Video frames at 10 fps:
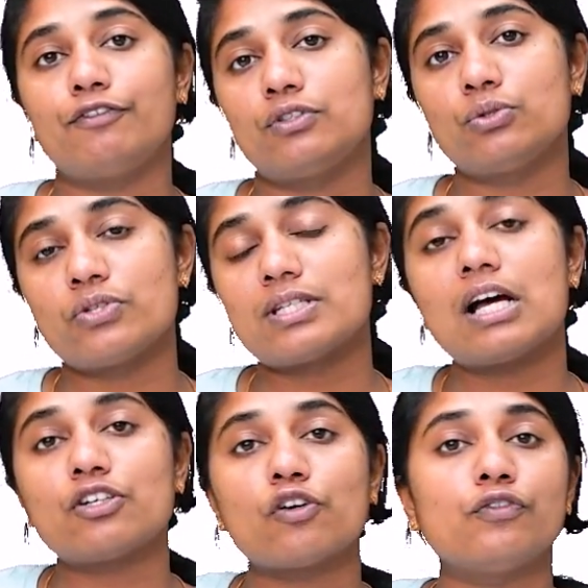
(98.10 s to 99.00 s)
to
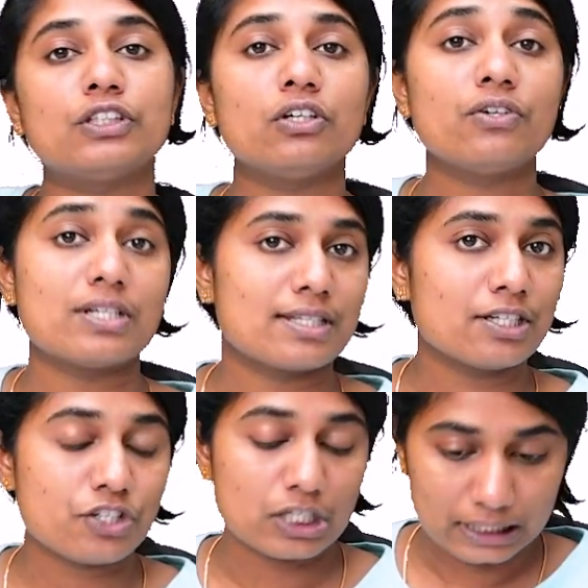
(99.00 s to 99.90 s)
start off with your
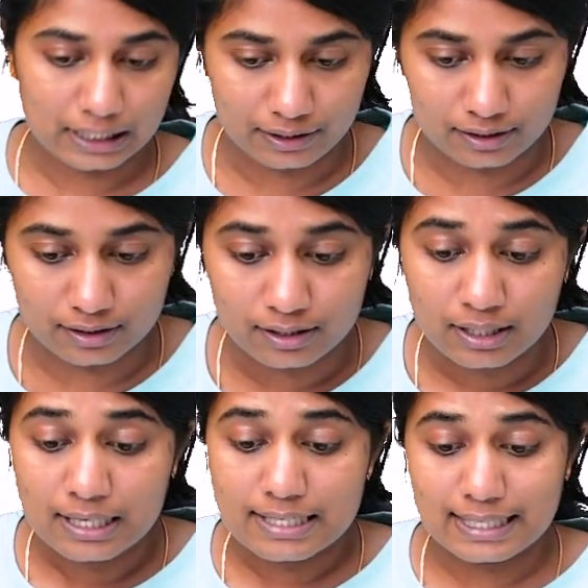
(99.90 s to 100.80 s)
research career.
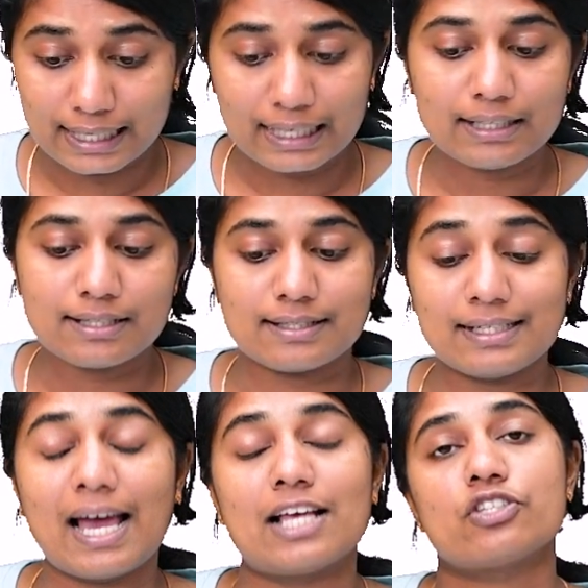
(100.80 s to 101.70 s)
Second is,
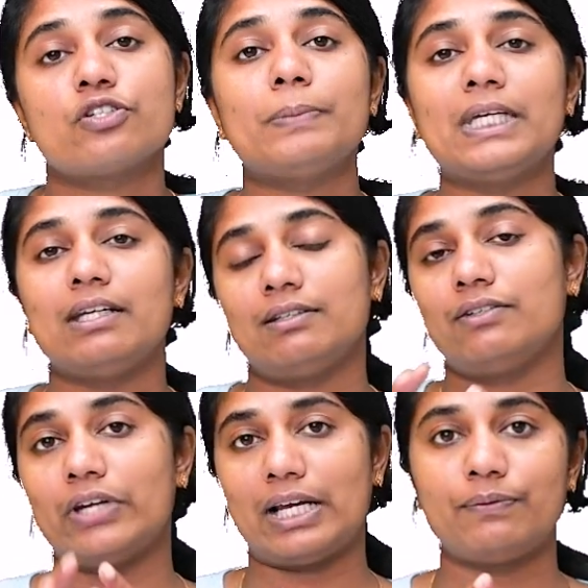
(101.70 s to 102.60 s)
it has to be in
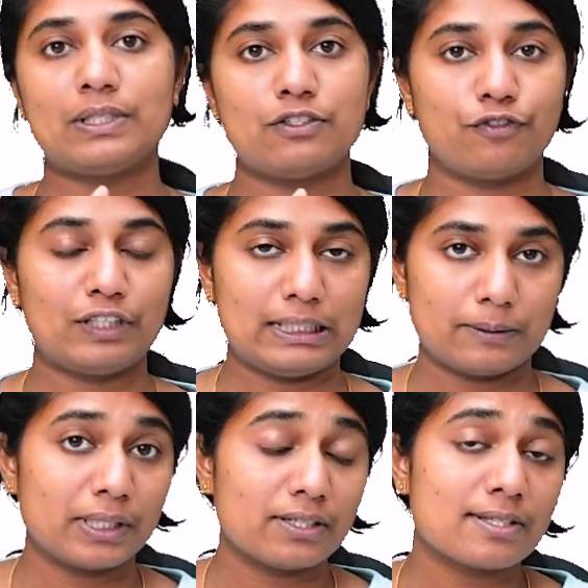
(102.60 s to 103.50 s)
the relevant field,
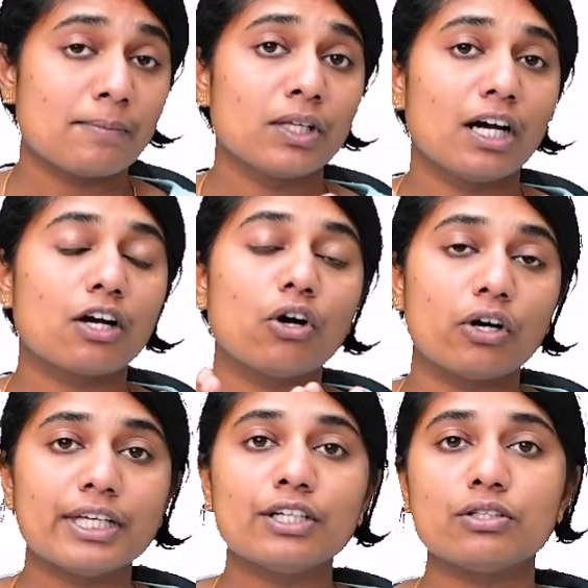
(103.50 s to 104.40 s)
because
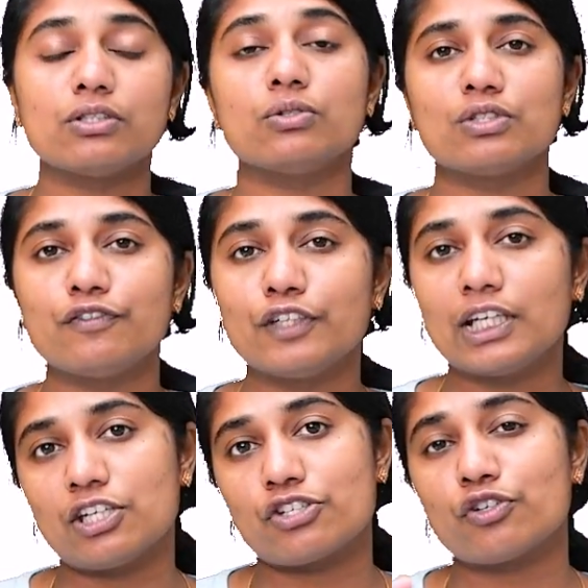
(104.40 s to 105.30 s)
according to the
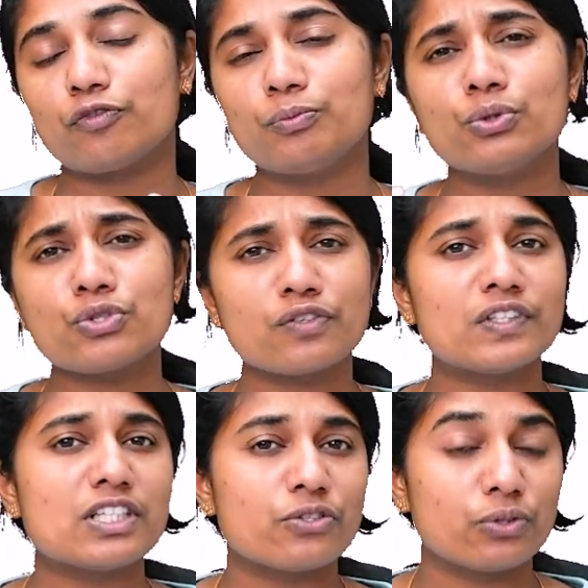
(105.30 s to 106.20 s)
notification of most of
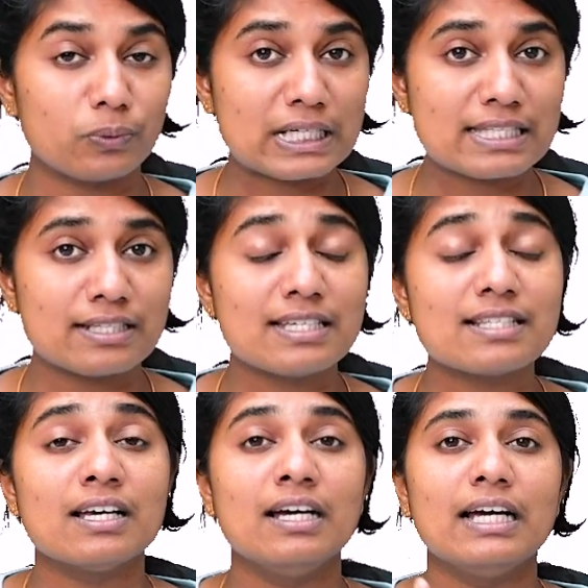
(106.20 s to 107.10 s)
these
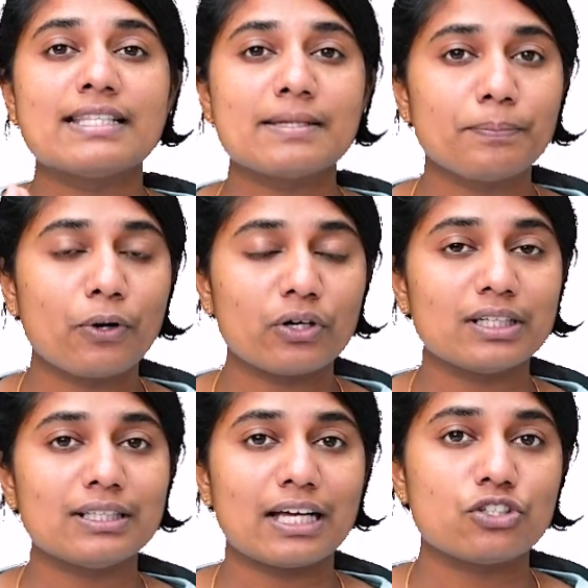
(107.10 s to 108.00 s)
universities, it's
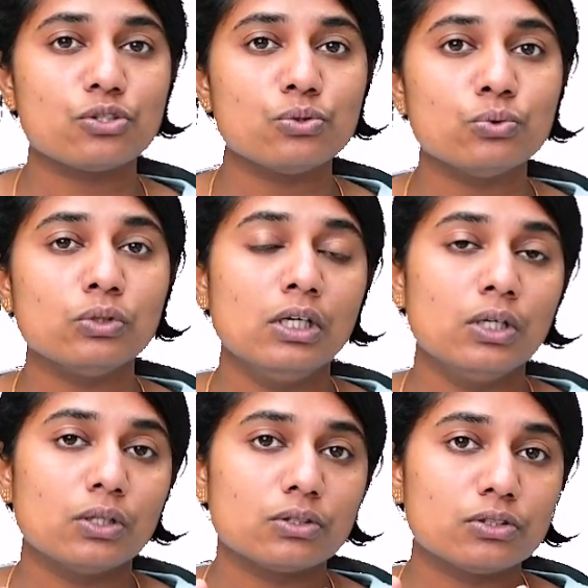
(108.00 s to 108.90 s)
important that you
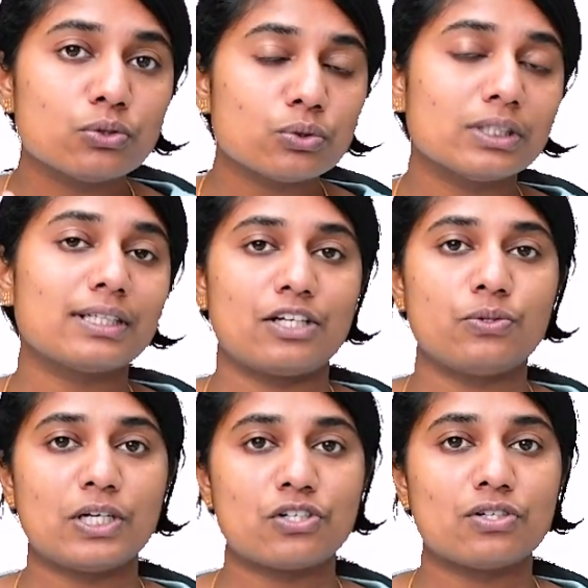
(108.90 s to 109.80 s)
do the
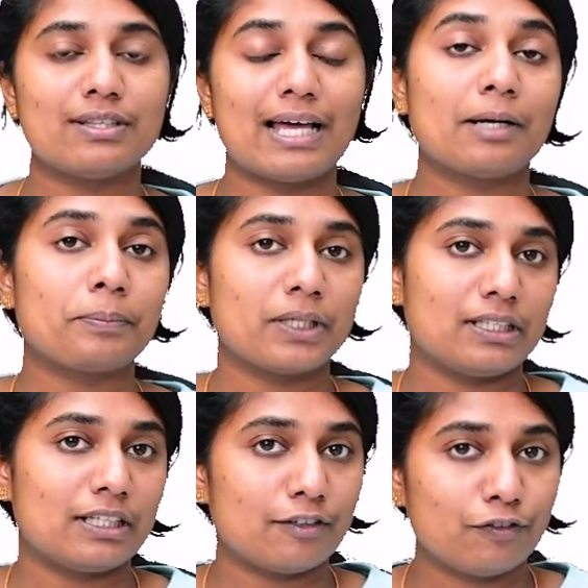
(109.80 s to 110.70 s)
graduation in that
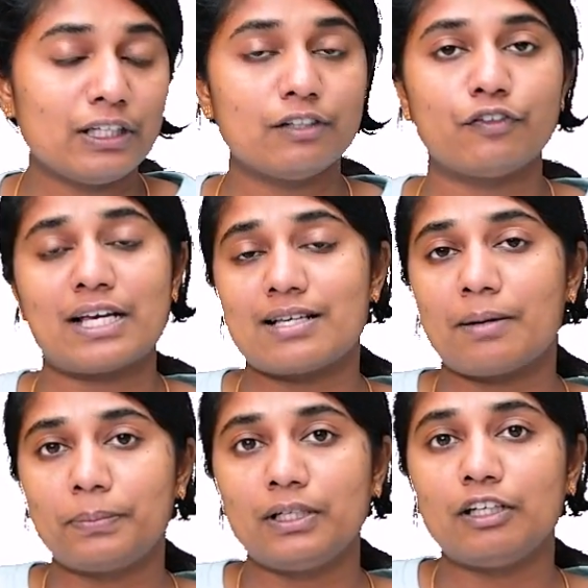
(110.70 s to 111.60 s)
particular field. For
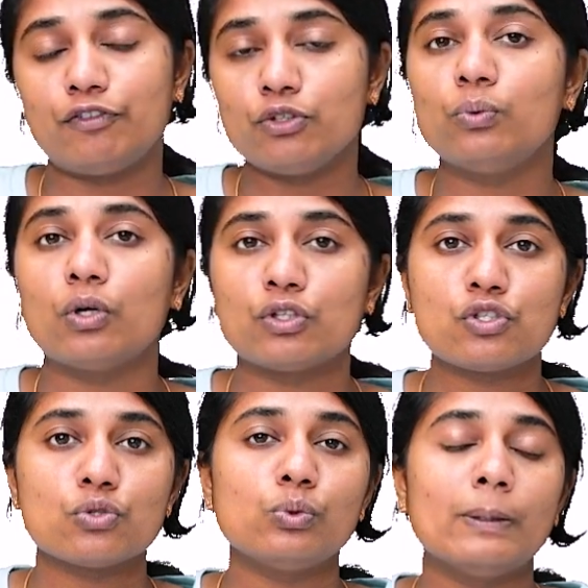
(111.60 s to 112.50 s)
example, if you
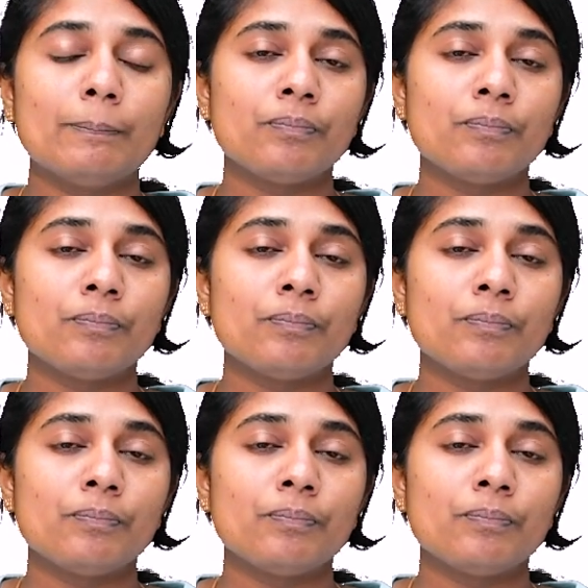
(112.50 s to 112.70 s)
want to